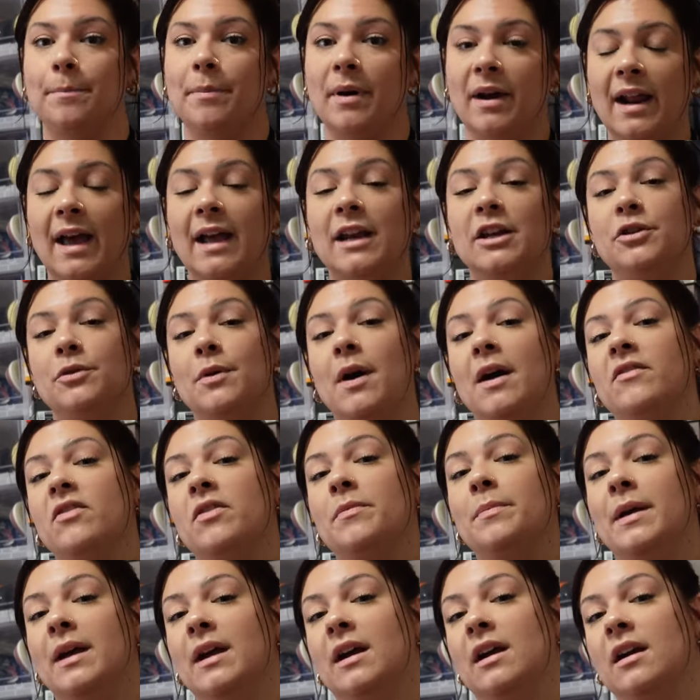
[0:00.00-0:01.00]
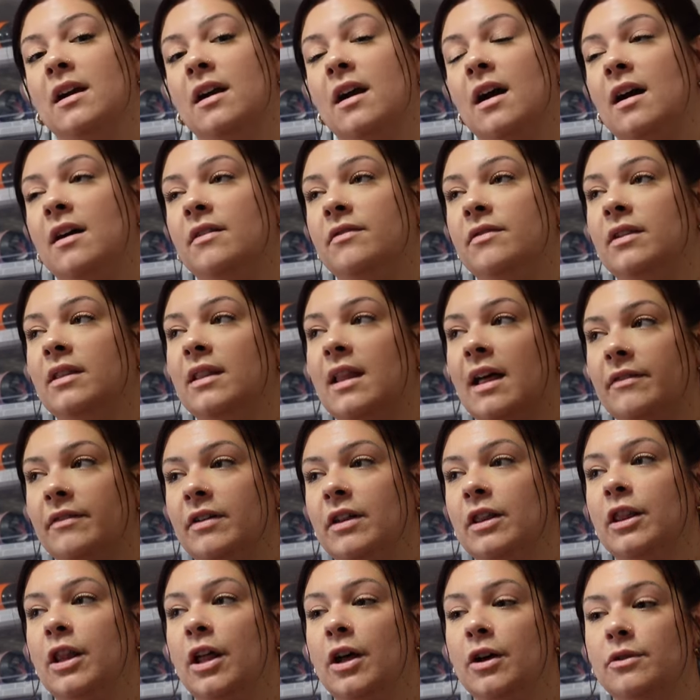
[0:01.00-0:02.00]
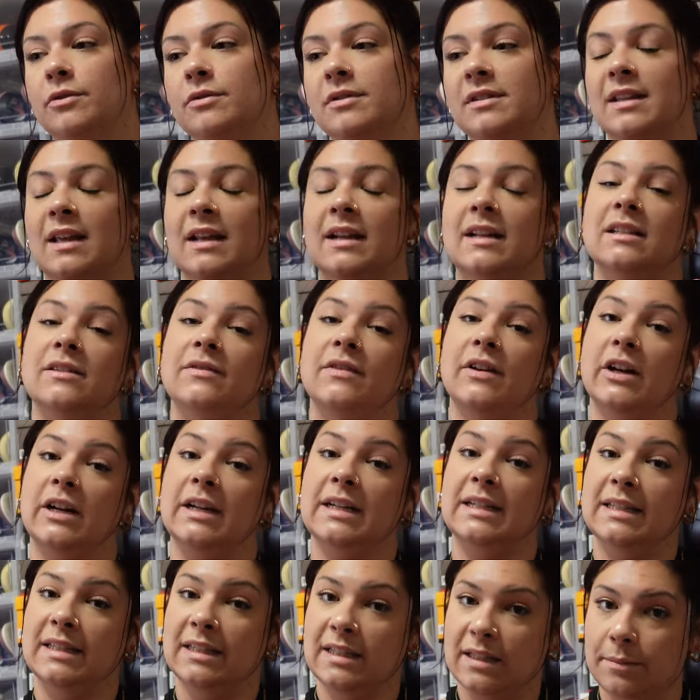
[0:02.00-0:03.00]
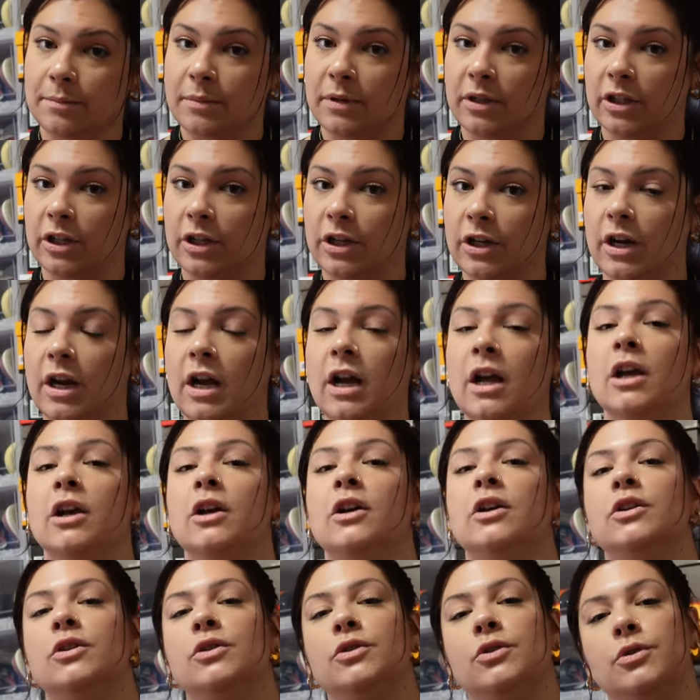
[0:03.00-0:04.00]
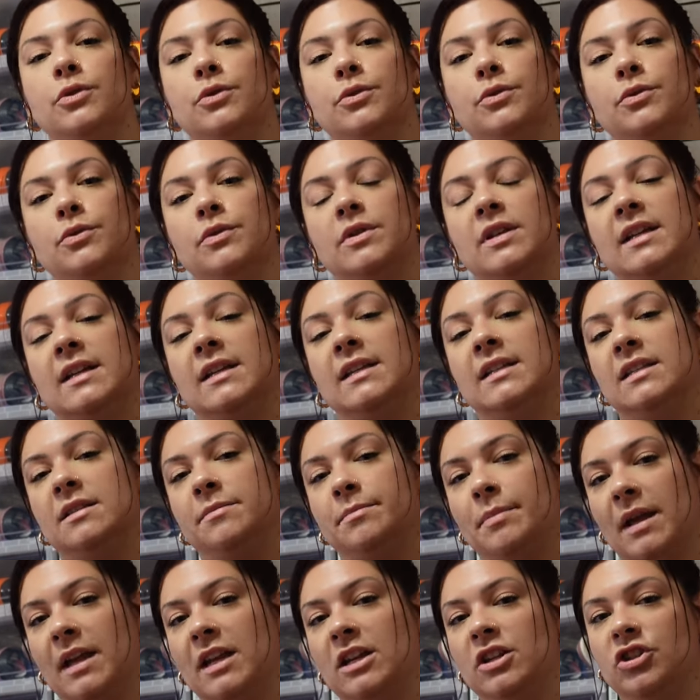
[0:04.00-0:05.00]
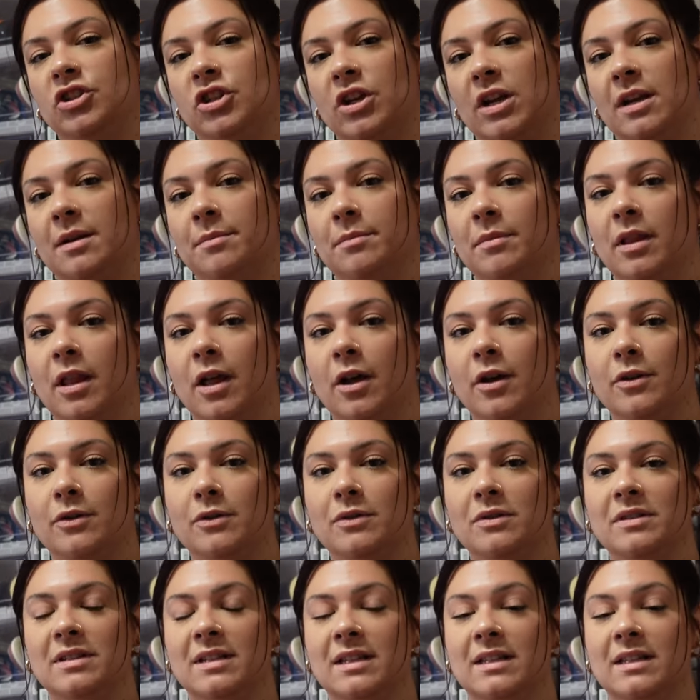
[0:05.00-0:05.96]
But I do have a pair of eleven lows that is very similar to the Space Jam lows.